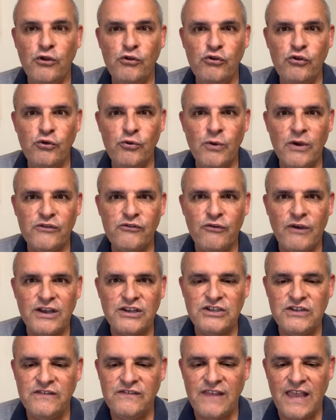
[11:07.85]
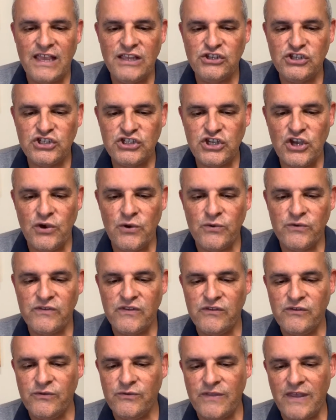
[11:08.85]
new attractions and shows in
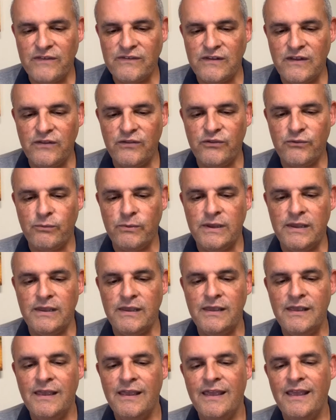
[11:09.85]
2003.